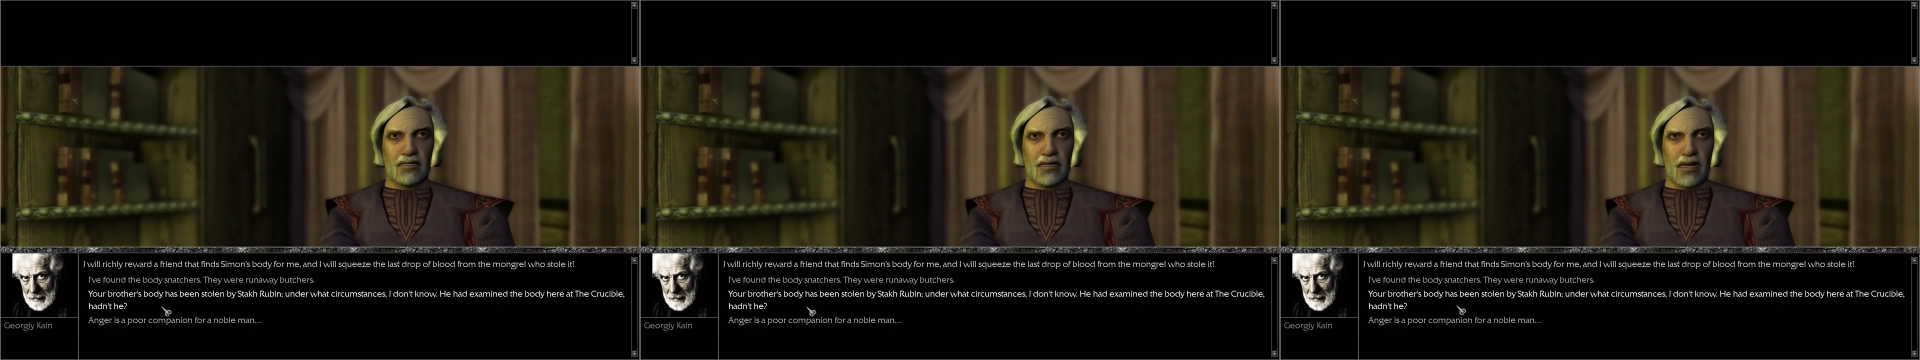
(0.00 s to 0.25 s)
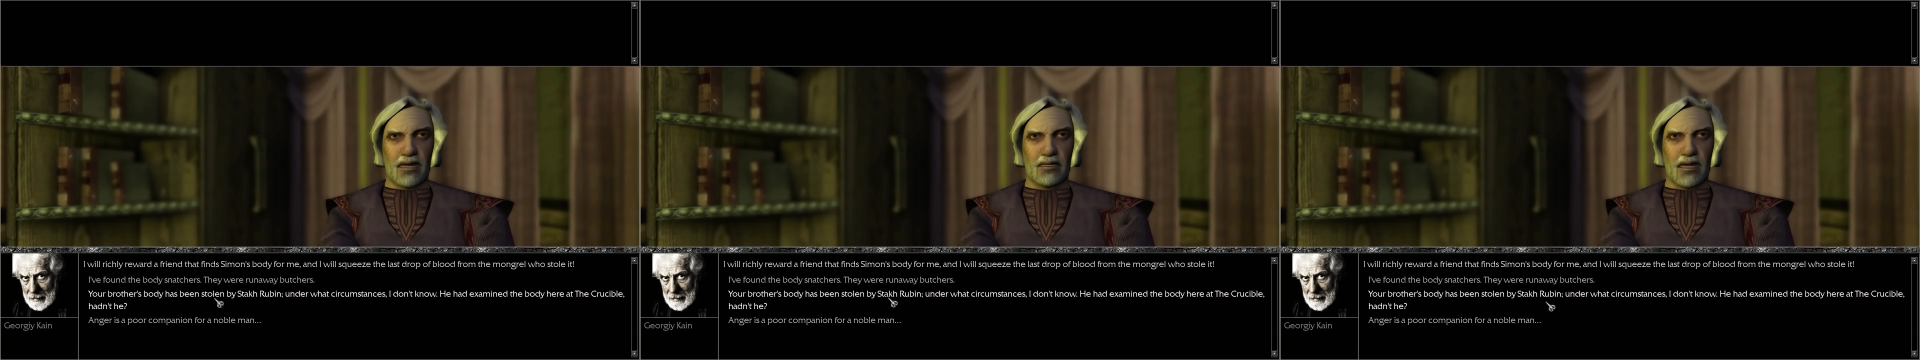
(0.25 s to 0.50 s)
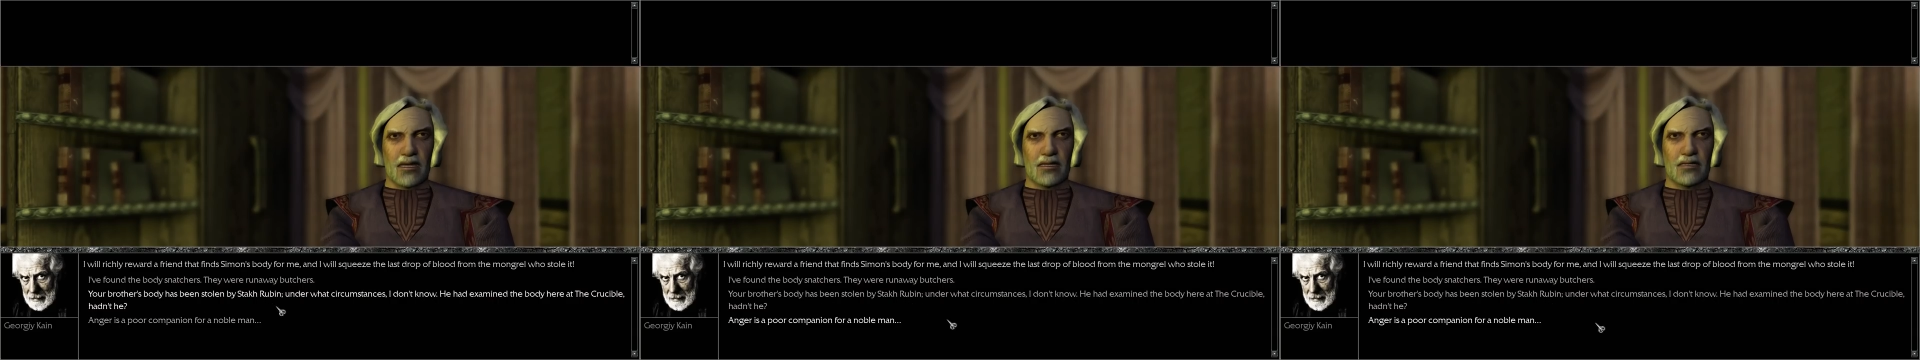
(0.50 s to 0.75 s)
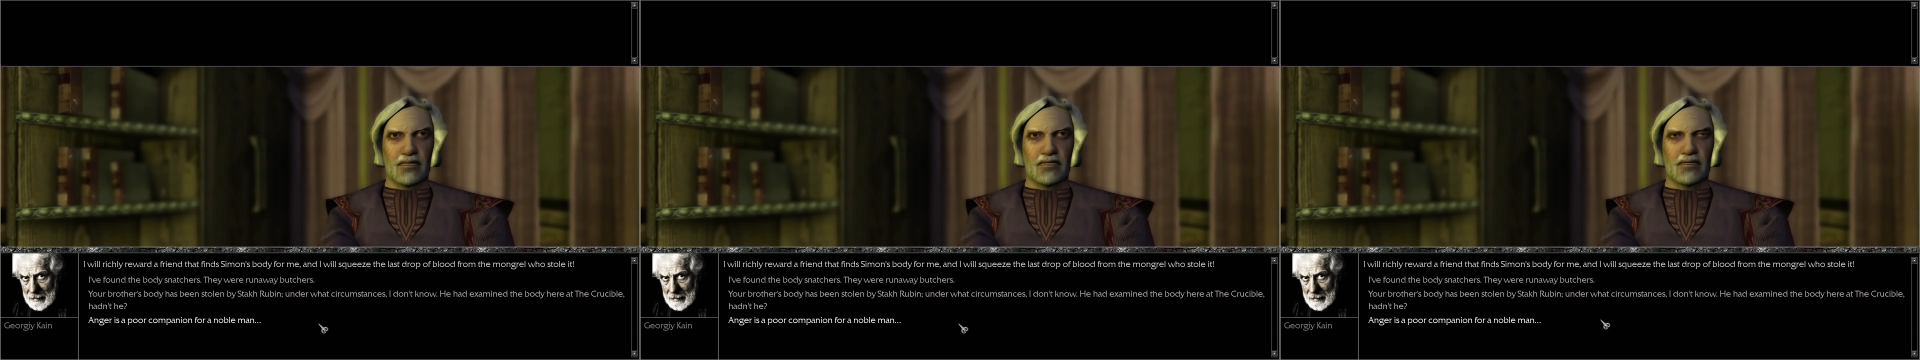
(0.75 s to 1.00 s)
How do I do this
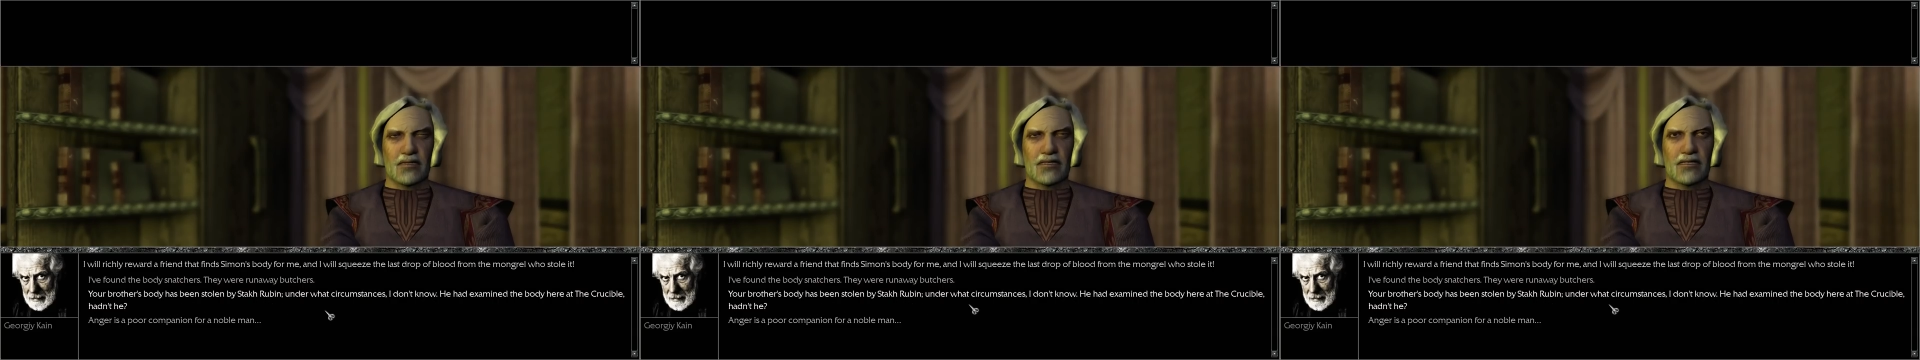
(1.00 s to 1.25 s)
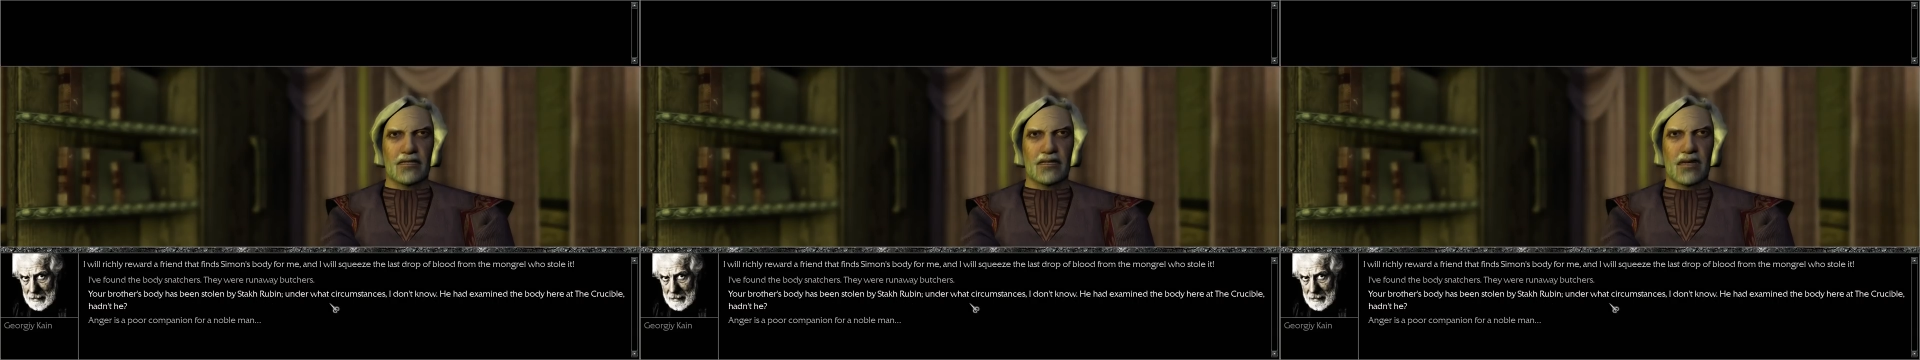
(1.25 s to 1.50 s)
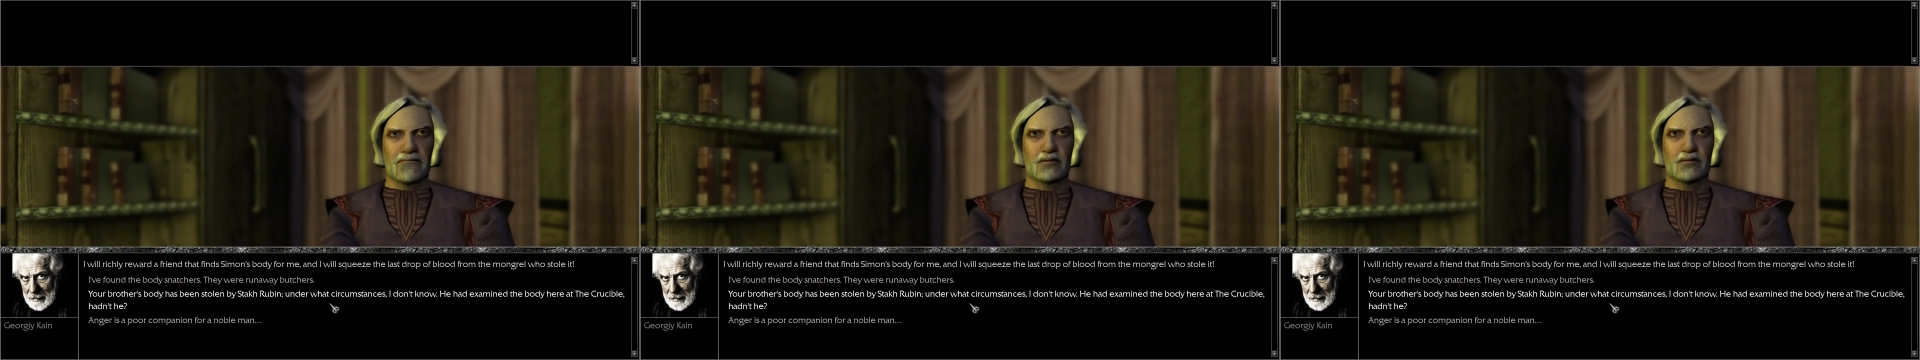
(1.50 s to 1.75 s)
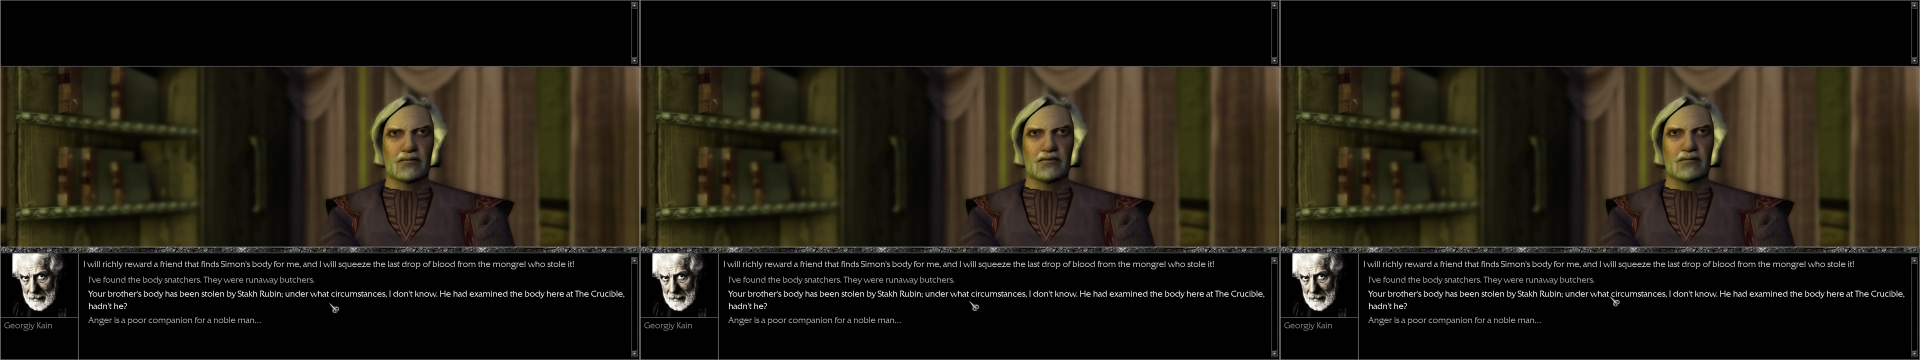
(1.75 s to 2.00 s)
goddamn quest with the
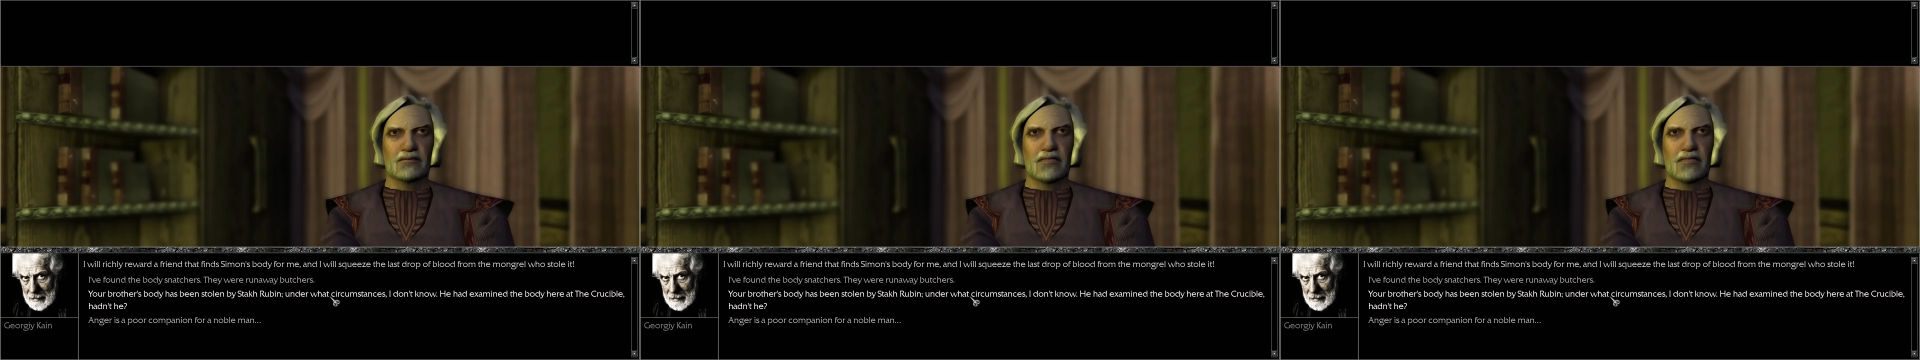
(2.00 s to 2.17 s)
body?